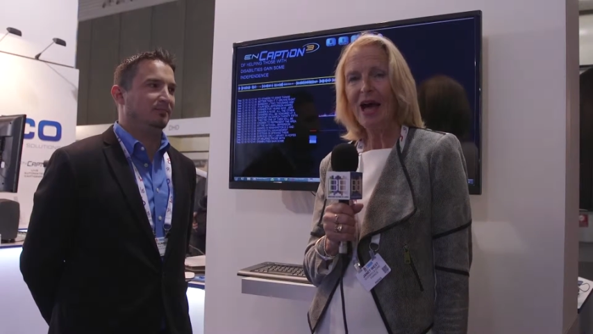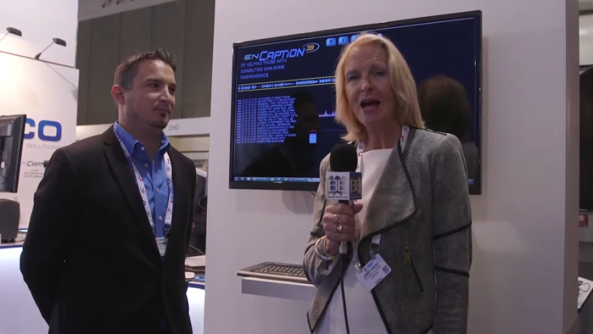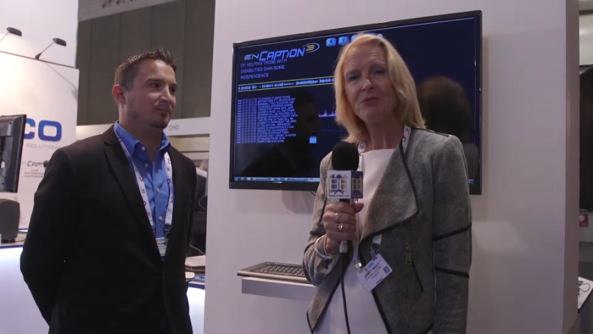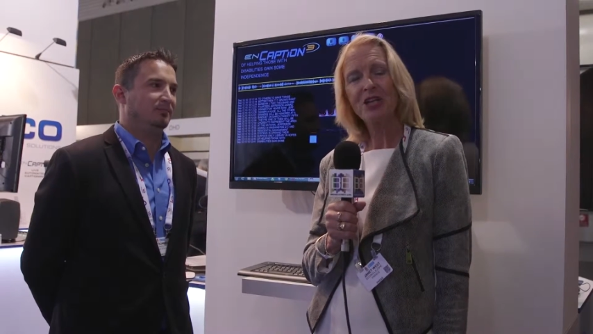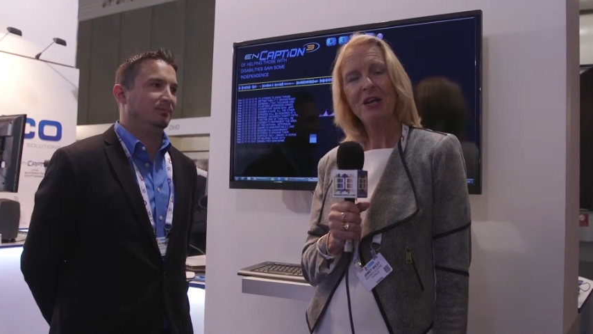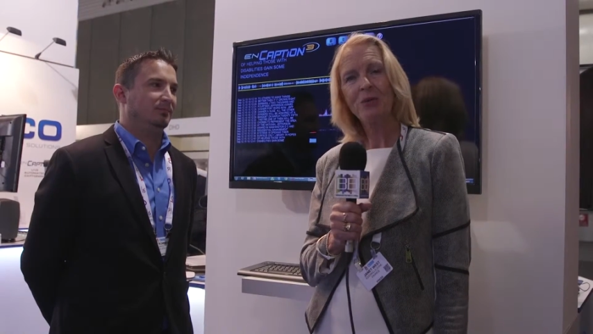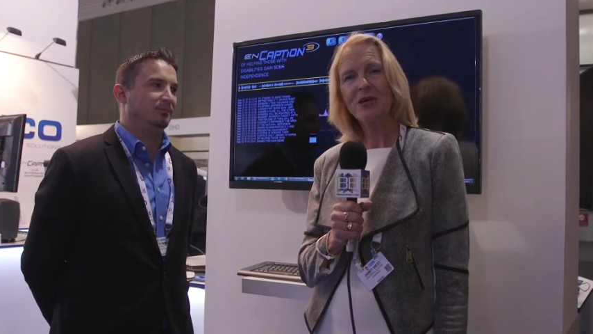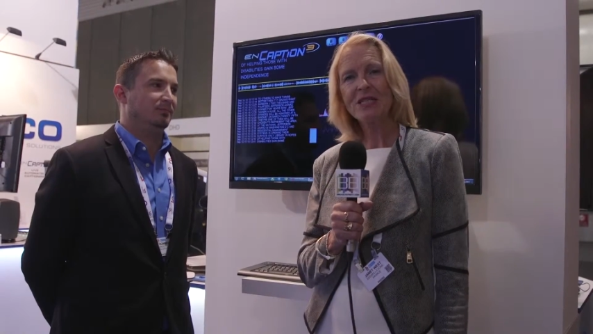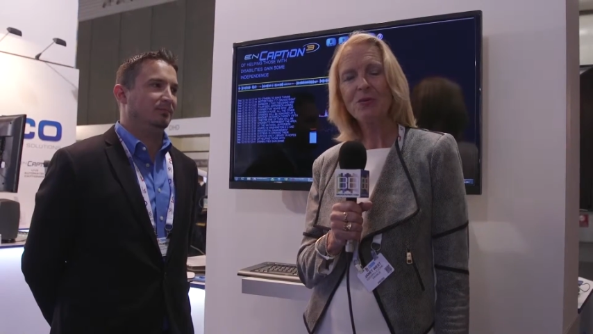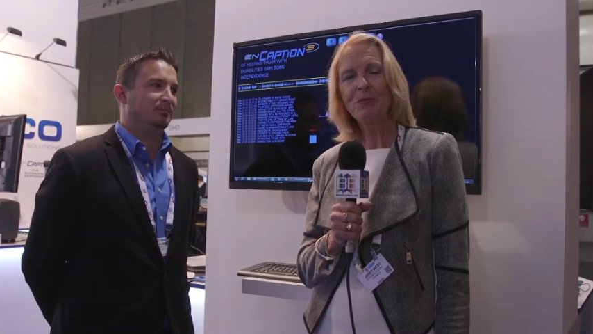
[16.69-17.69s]
Speaker 1: I'm Janet
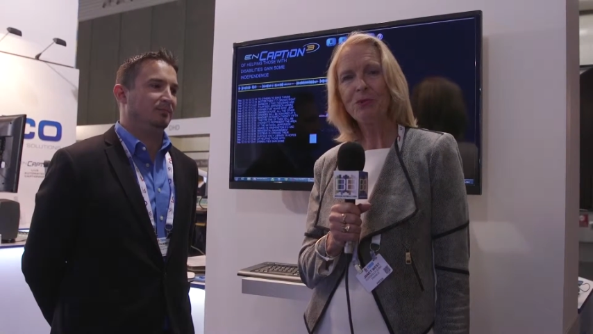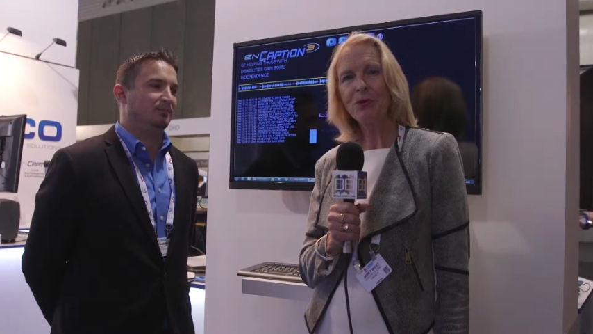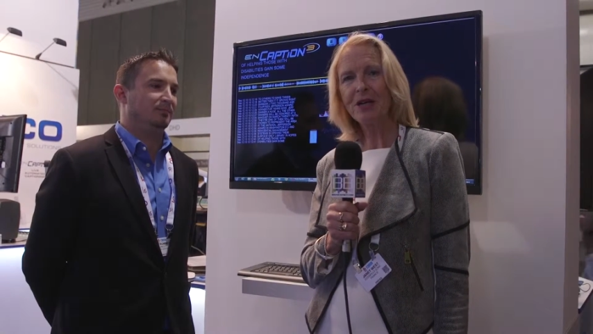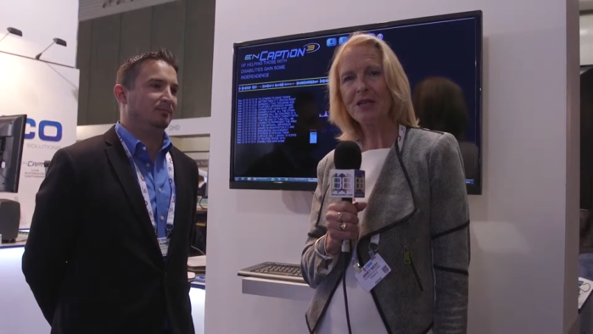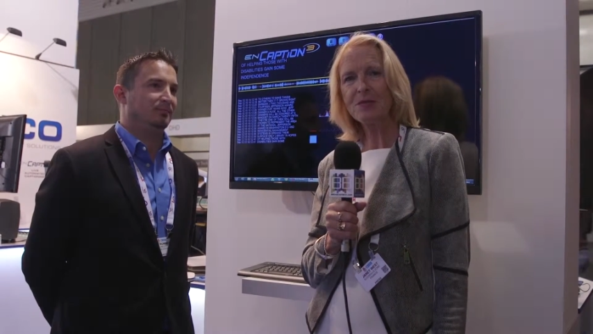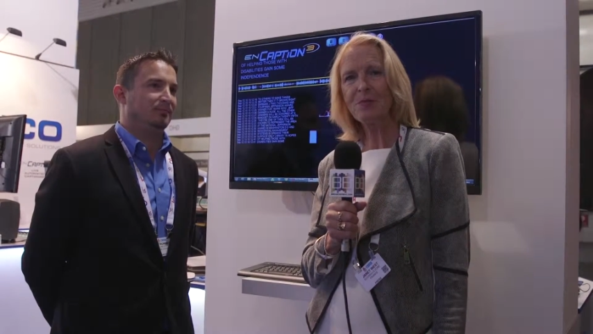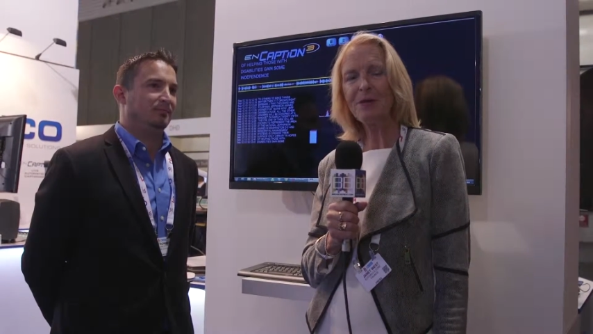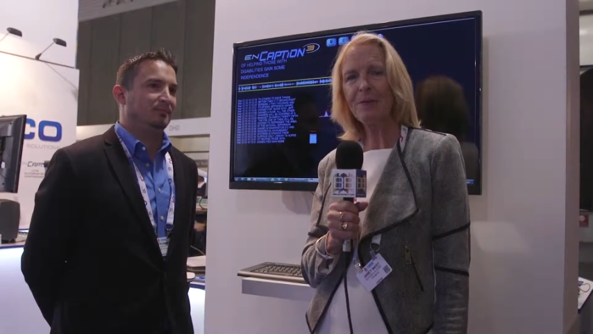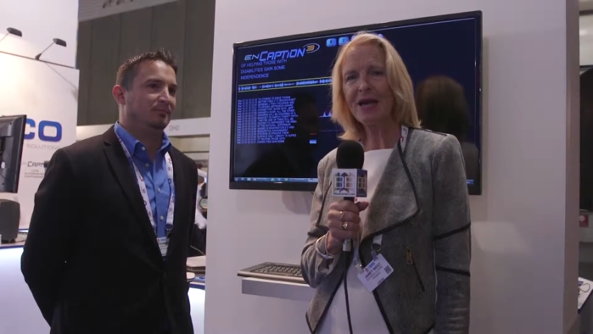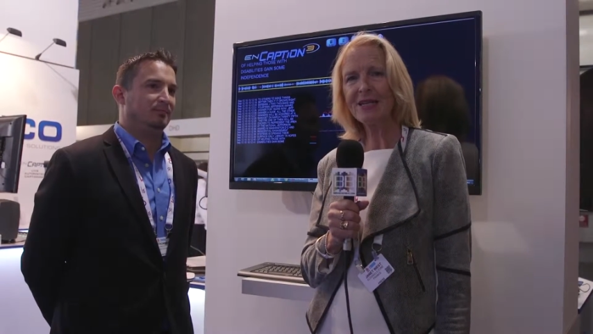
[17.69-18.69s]
West with Broadcast
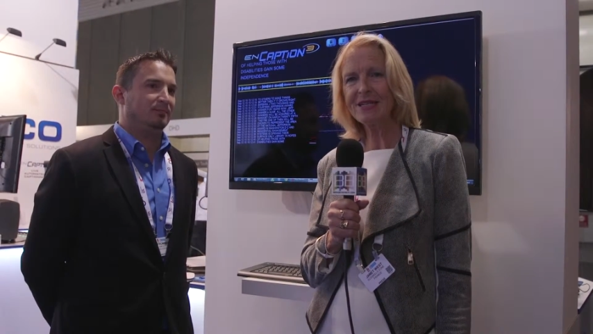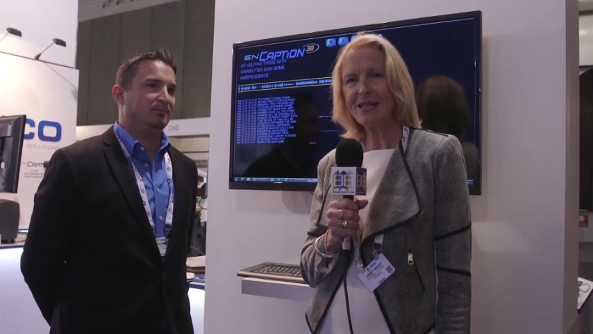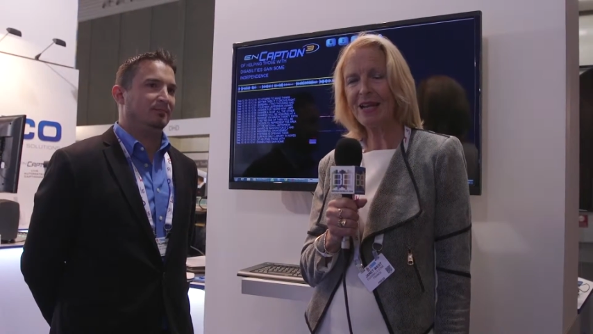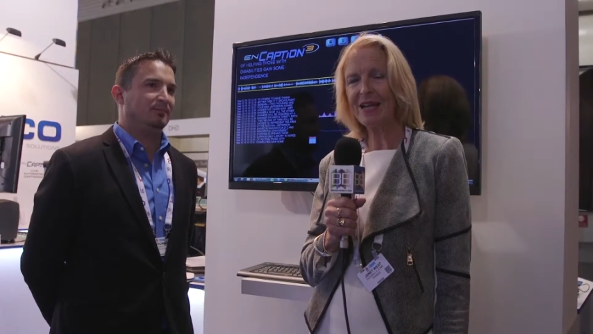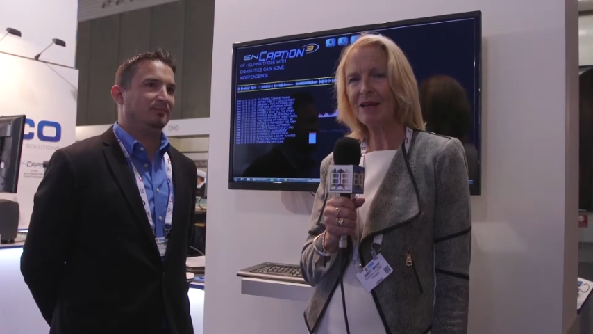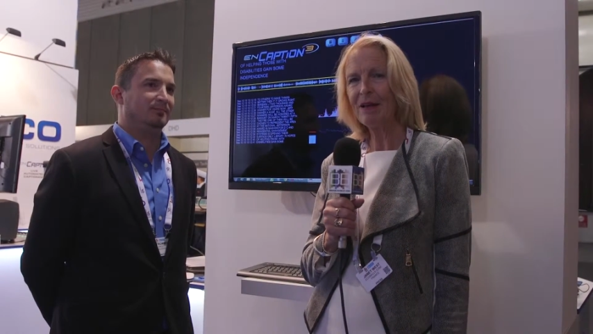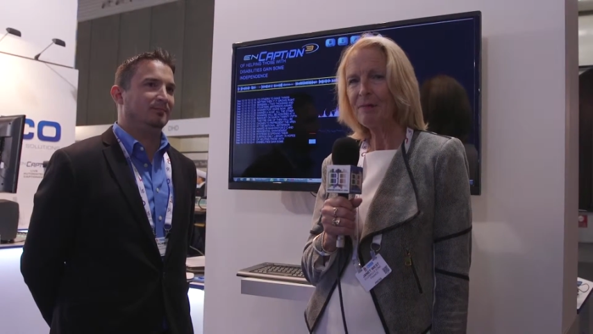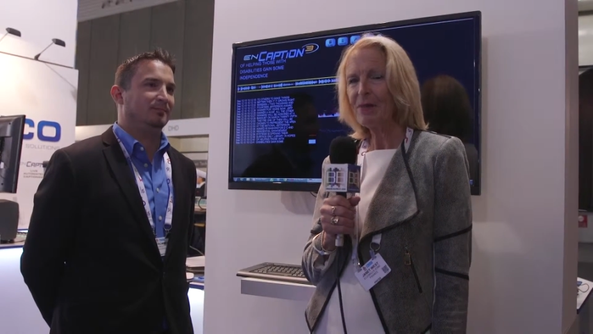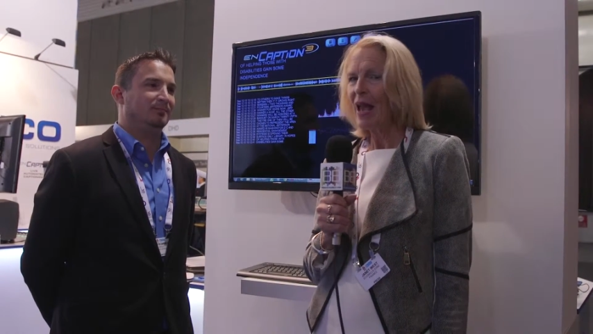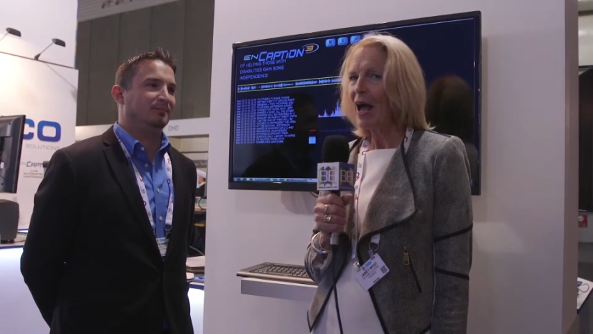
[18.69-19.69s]
Beat Magazine.
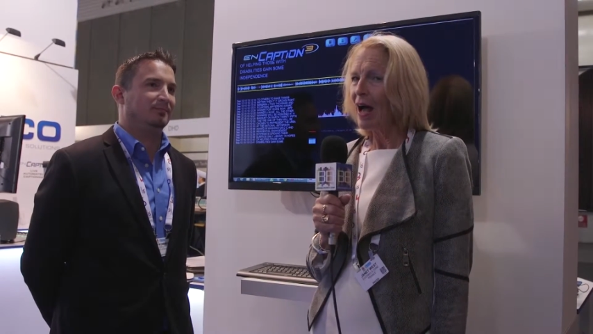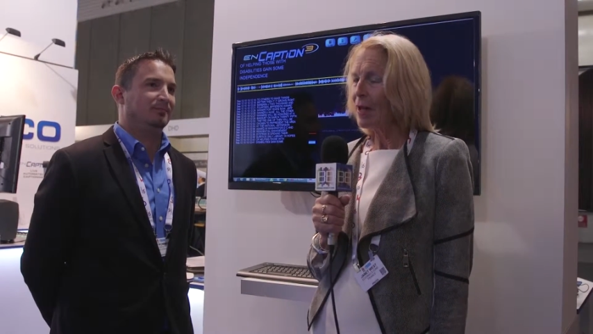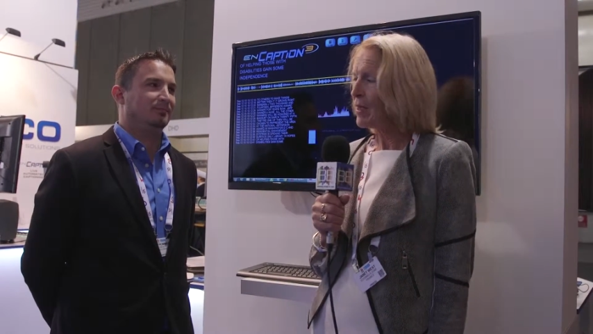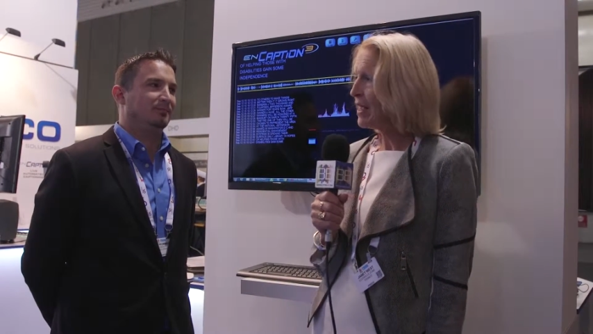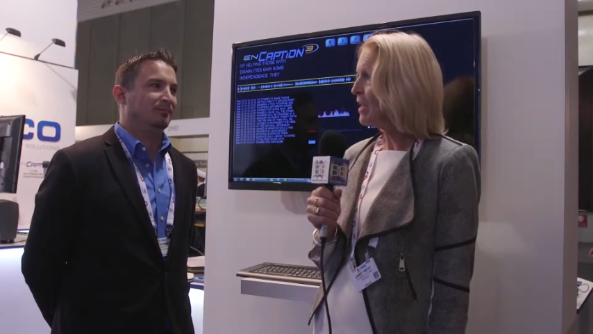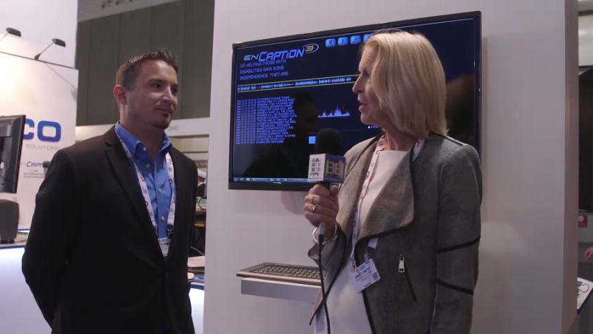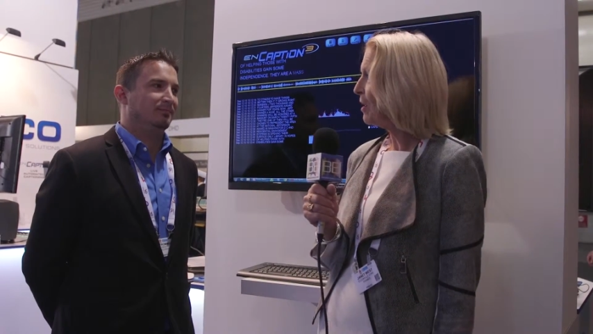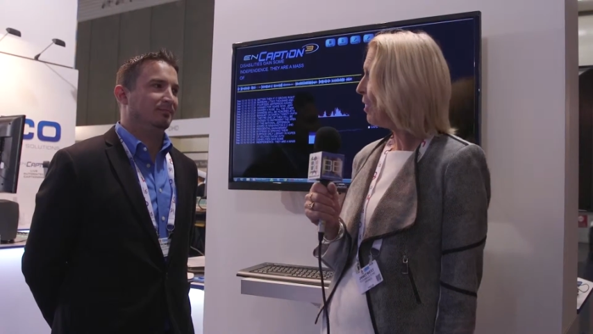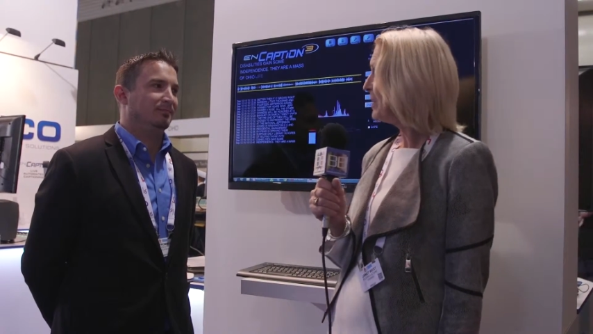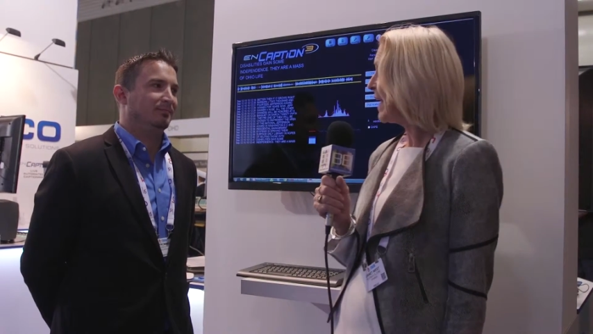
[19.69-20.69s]
I'm here on